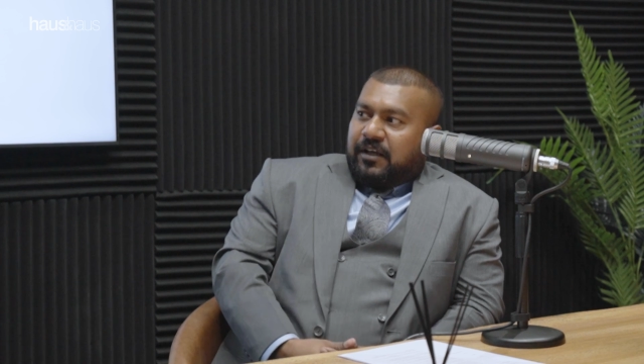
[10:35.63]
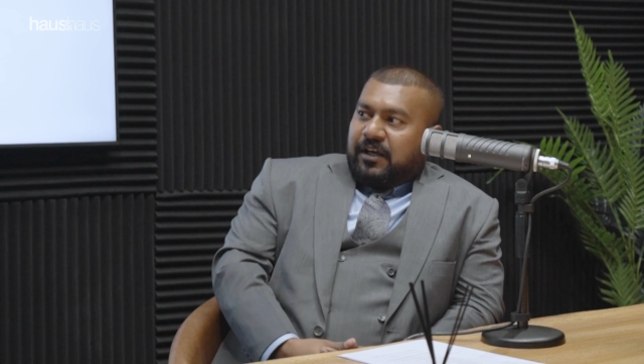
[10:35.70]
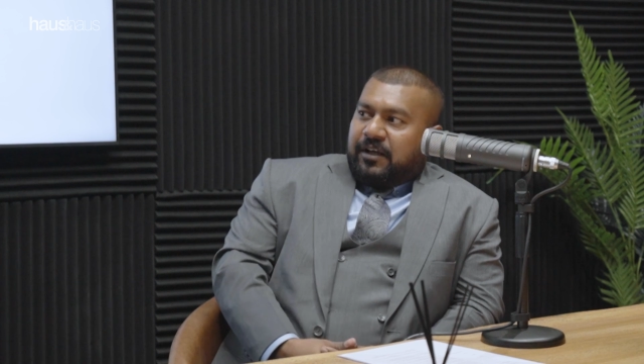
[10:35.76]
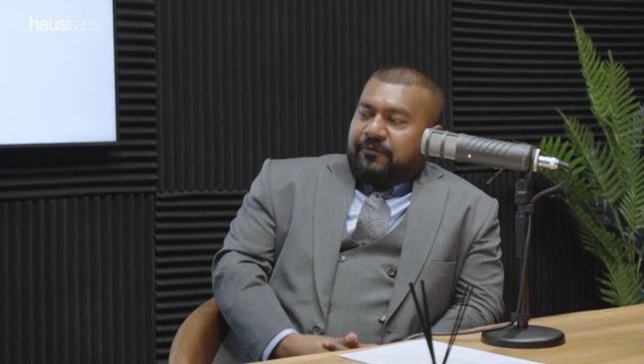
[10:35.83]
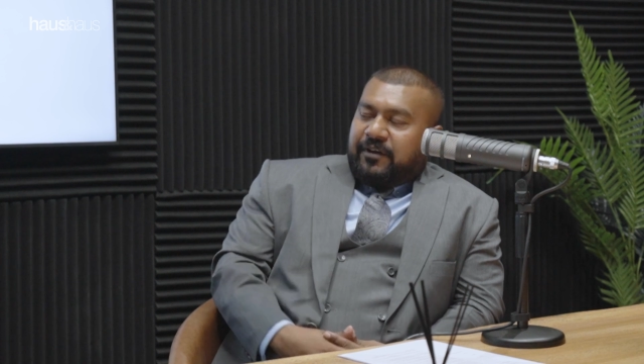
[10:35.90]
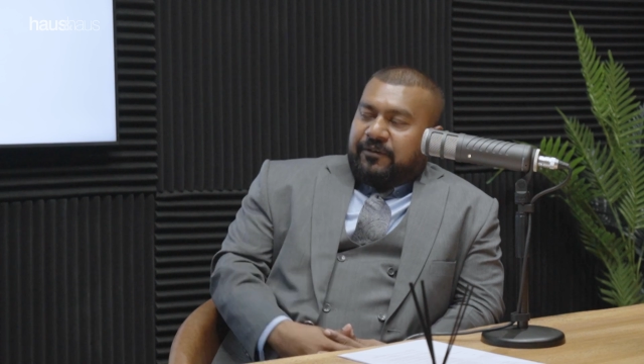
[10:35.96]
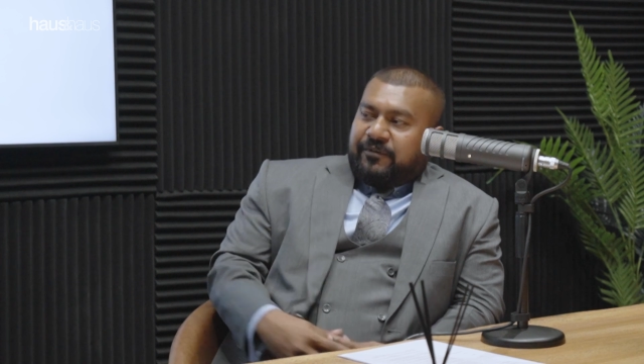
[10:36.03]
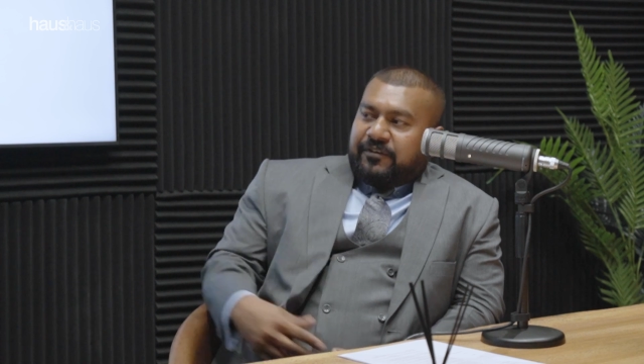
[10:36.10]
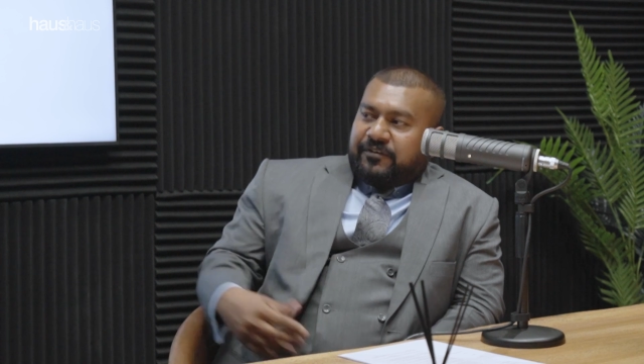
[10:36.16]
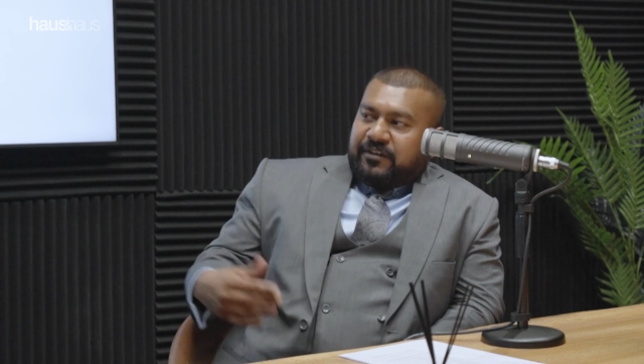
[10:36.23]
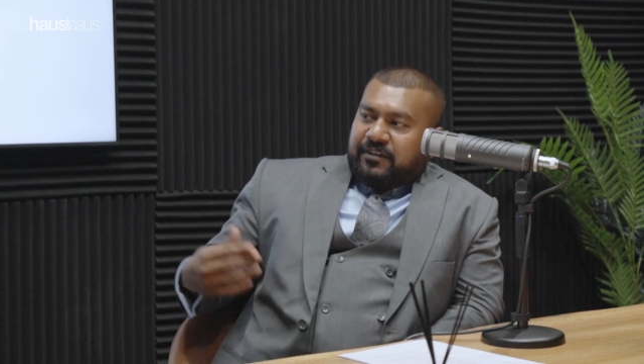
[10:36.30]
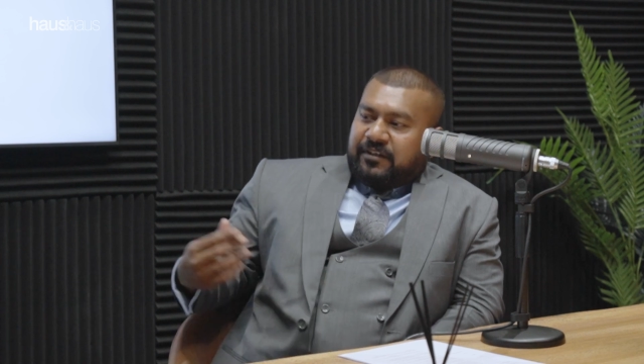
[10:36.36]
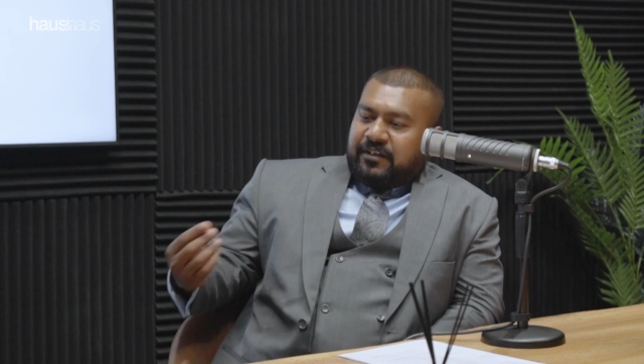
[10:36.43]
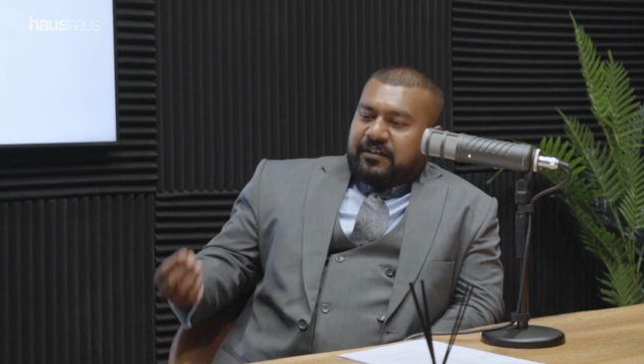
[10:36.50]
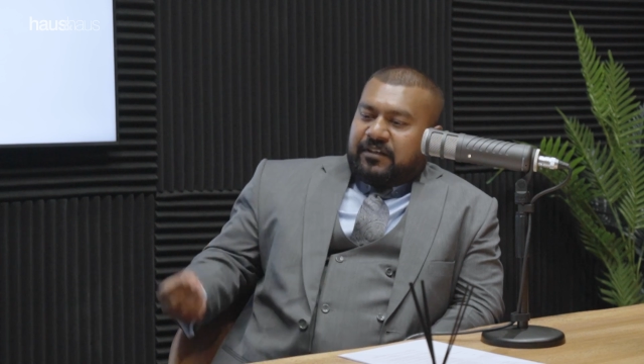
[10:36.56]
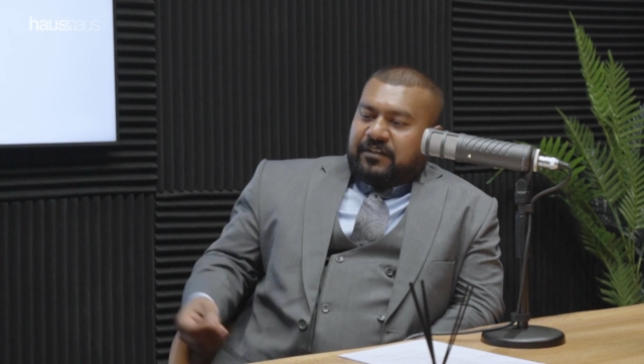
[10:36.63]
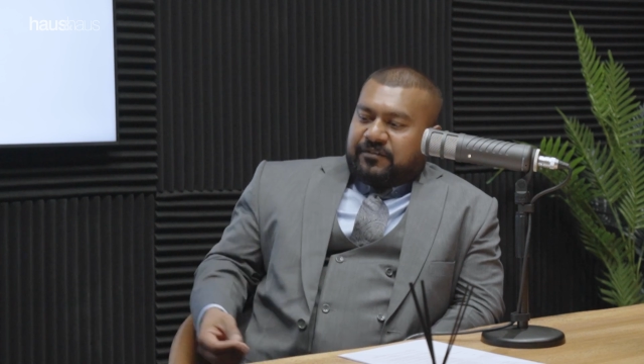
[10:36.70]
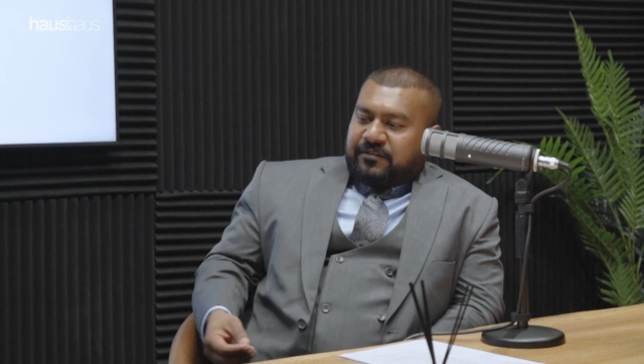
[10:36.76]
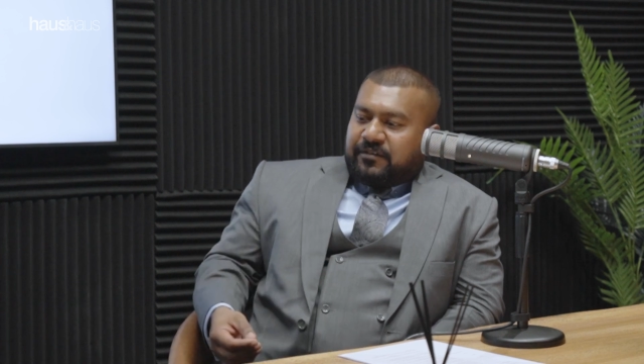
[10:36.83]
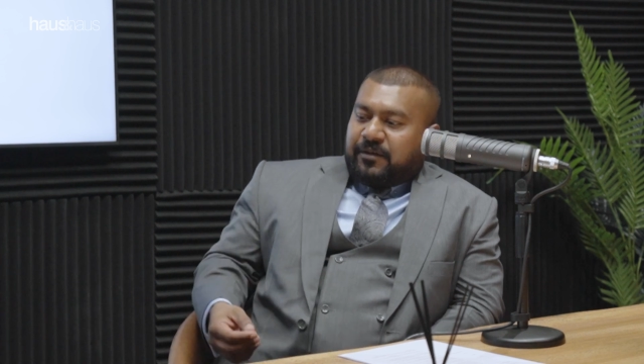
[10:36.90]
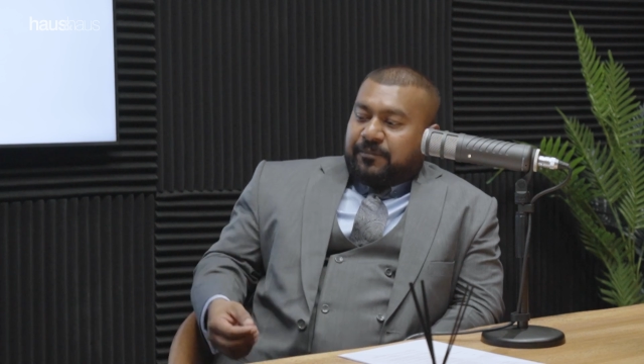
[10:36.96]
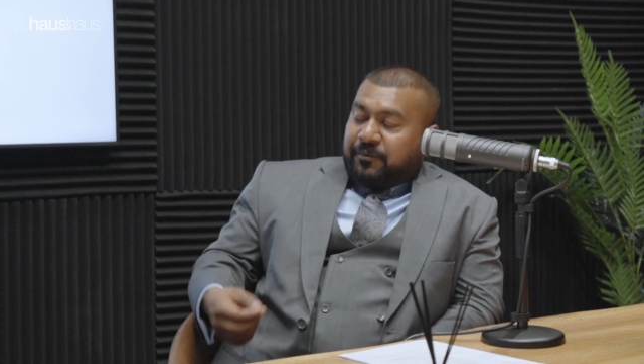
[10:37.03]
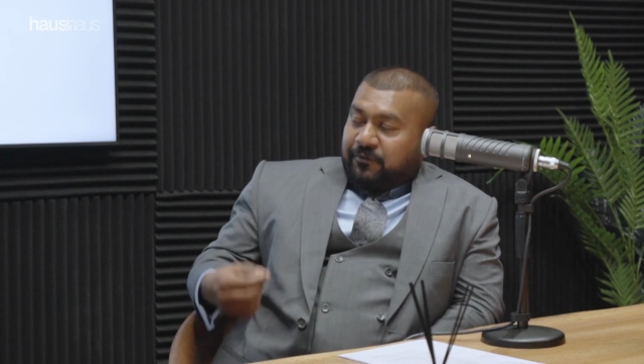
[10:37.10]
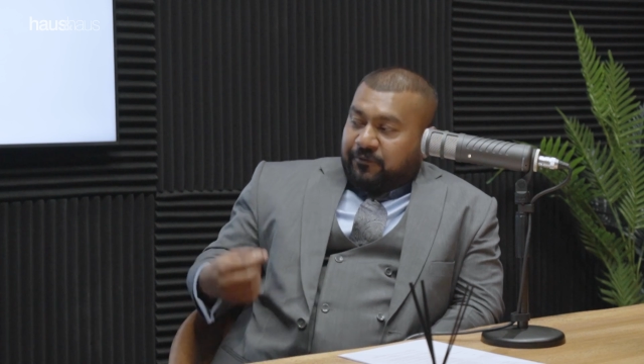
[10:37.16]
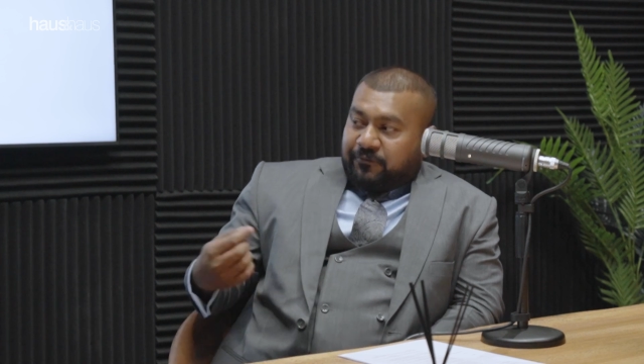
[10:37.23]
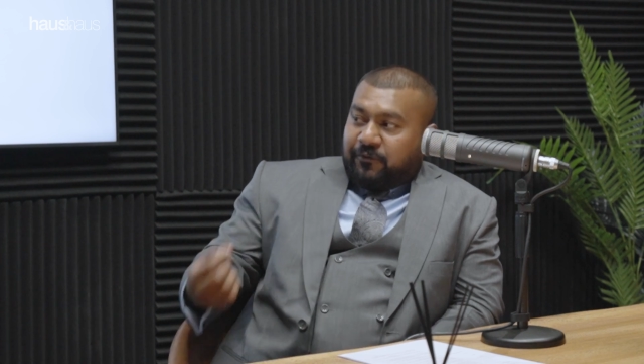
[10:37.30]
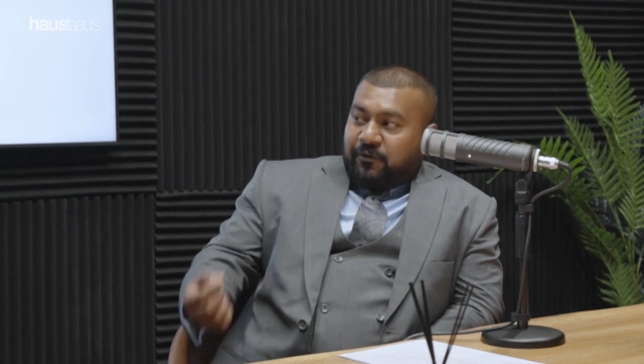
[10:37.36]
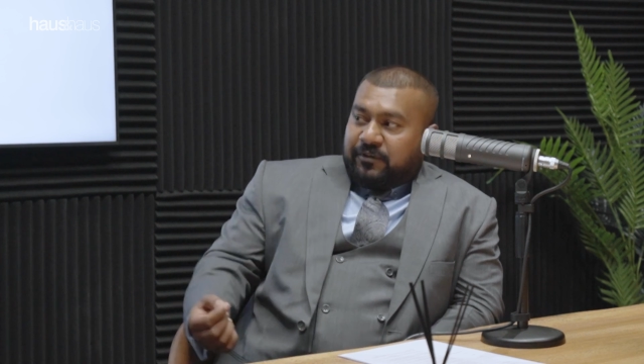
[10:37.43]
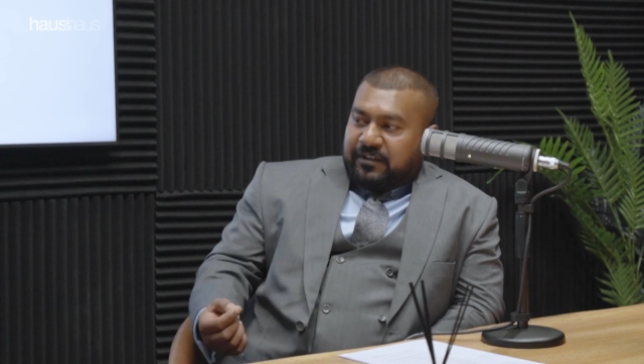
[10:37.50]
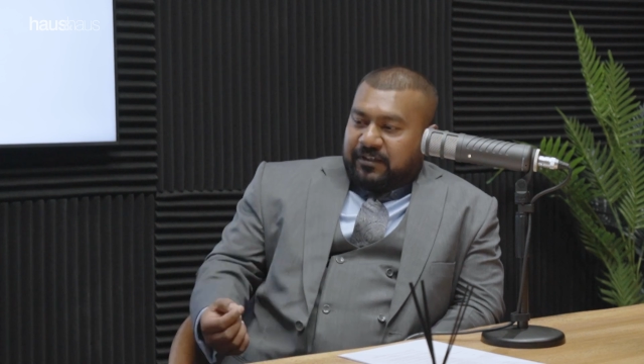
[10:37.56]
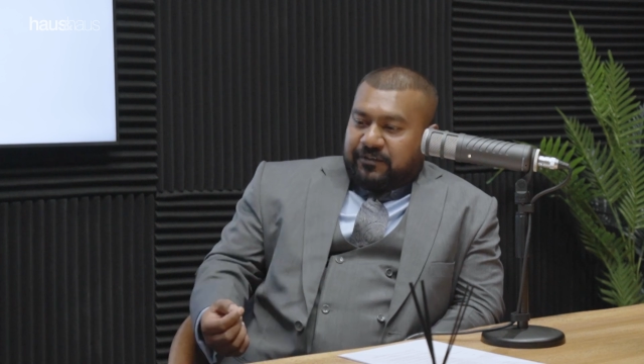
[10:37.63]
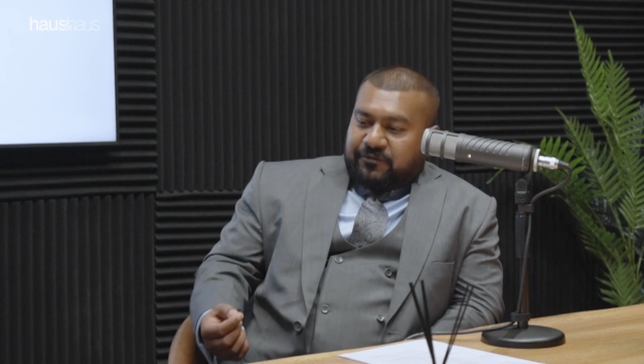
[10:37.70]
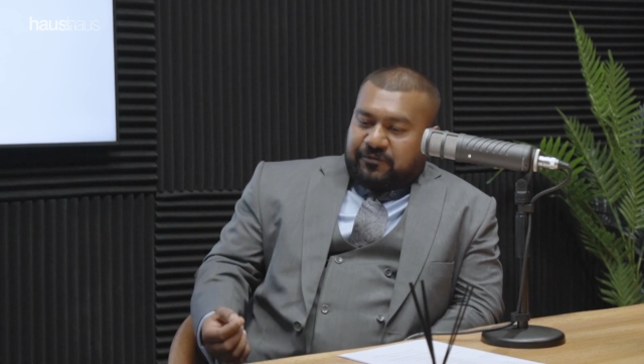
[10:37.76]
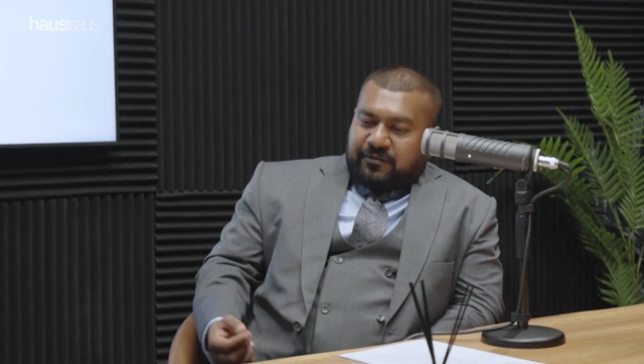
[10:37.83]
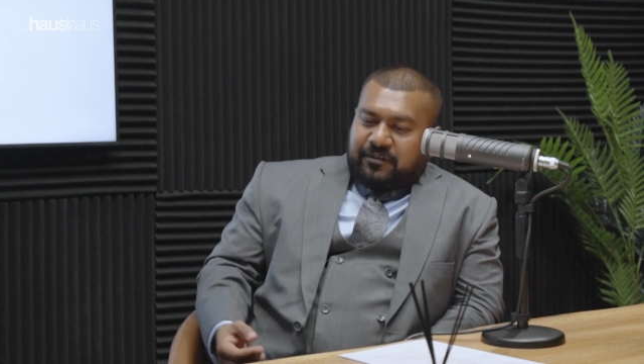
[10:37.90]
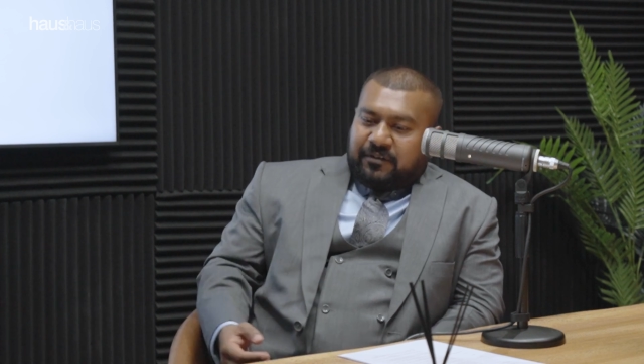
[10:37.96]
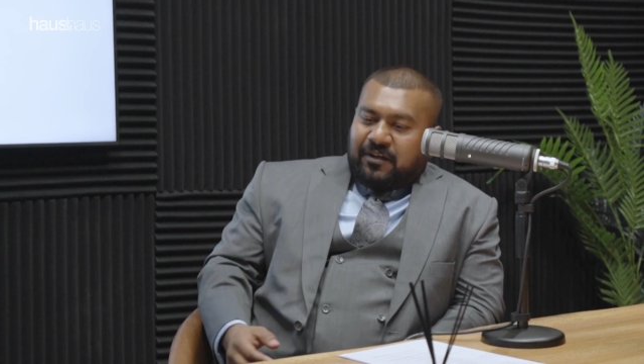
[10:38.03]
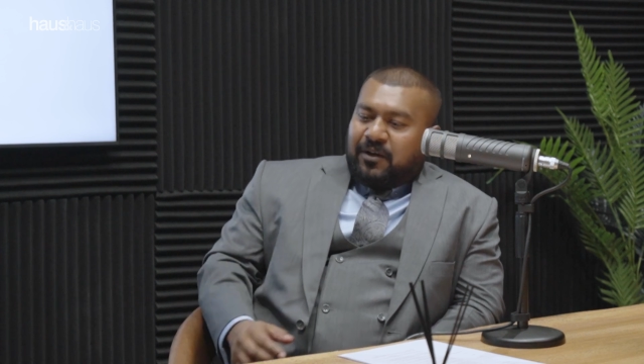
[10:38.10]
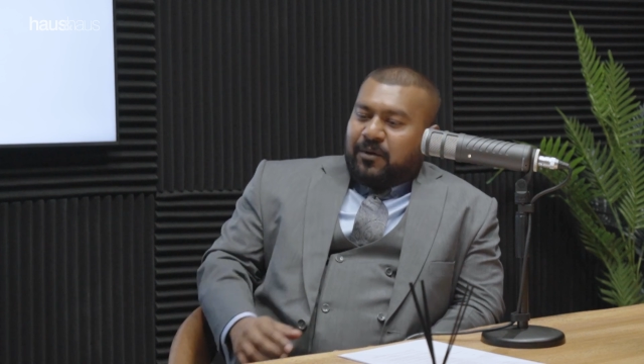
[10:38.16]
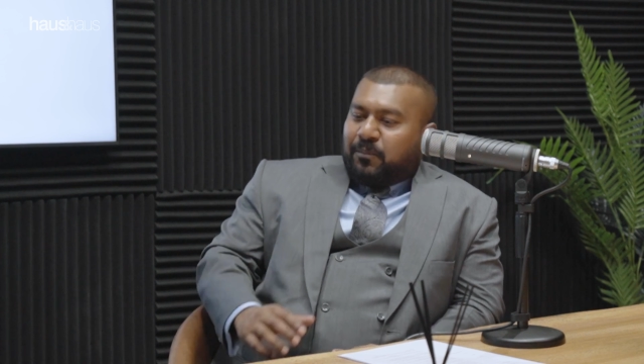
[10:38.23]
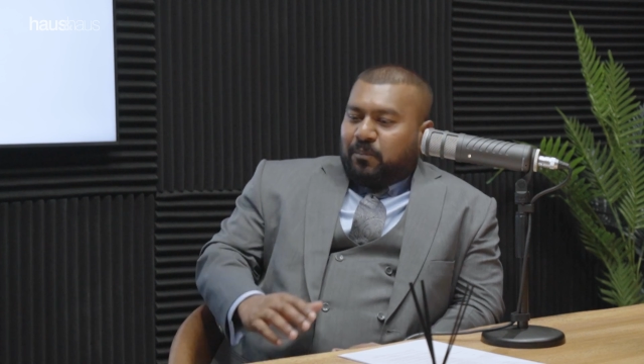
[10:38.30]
And when we say that it's approved for the restaurant,